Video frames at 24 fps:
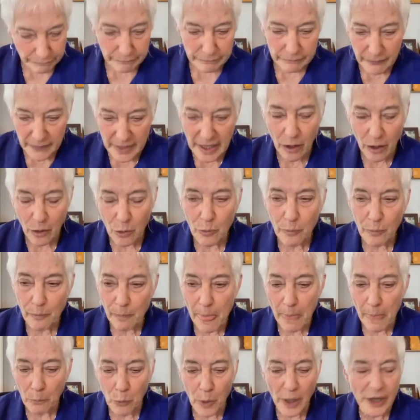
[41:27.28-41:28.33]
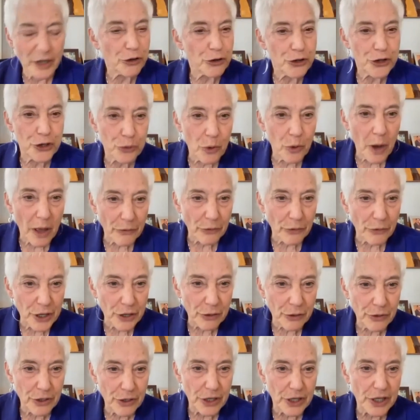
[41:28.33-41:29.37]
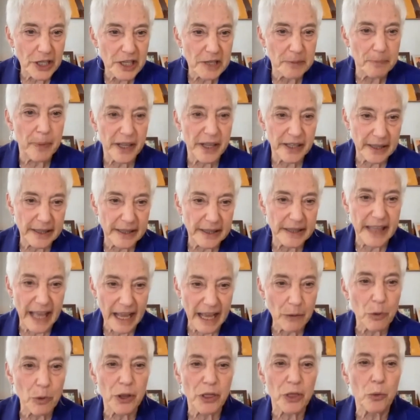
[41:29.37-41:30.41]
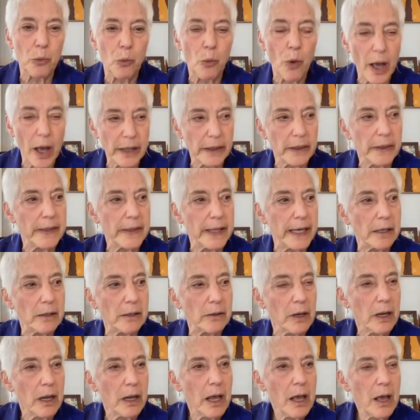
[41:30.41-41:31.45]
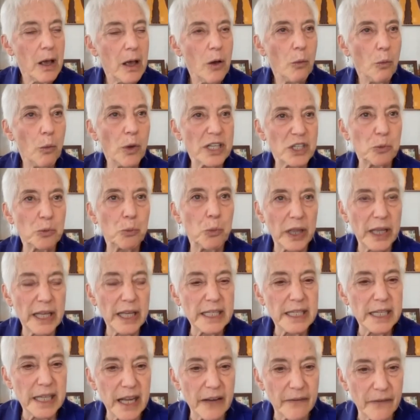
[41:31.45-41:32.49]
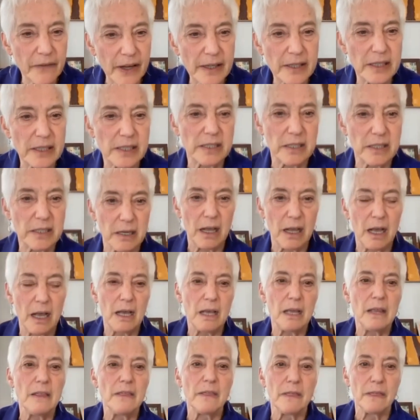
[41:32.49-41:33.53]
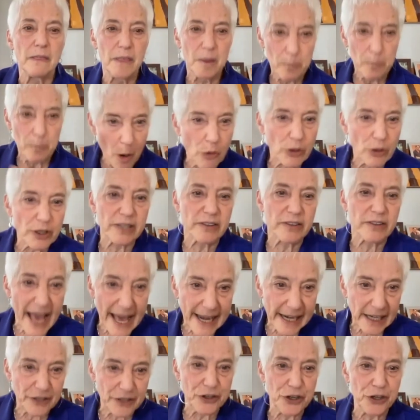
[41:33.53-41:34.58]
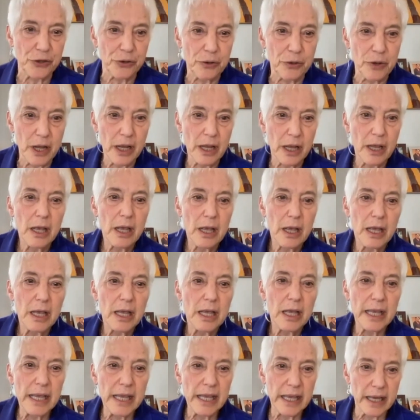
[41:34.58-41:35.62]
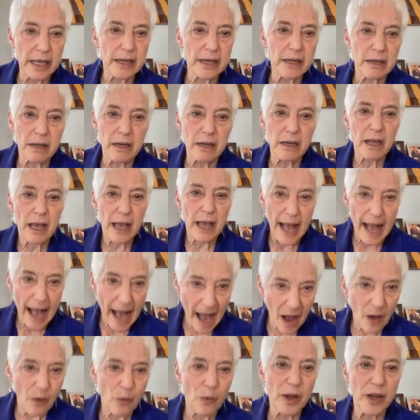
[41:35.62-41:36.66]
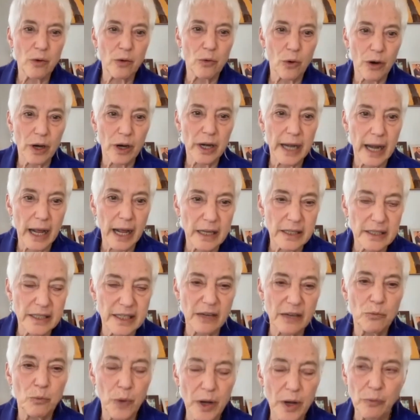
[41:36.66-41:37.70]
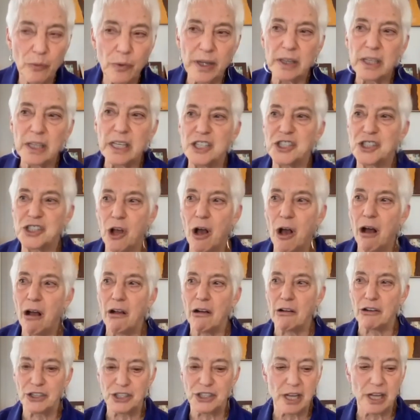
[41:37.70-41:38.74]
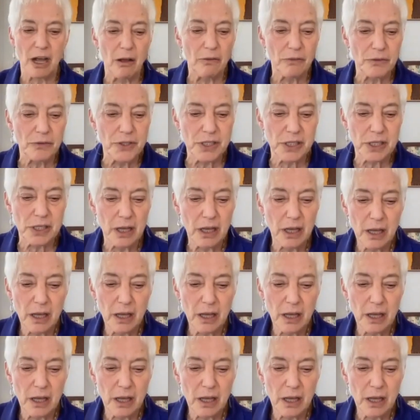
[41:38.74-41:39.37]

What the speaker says: one or two other unions, but they were the one that was willing to give us the most latitude in how we organized. And we really saw ourselves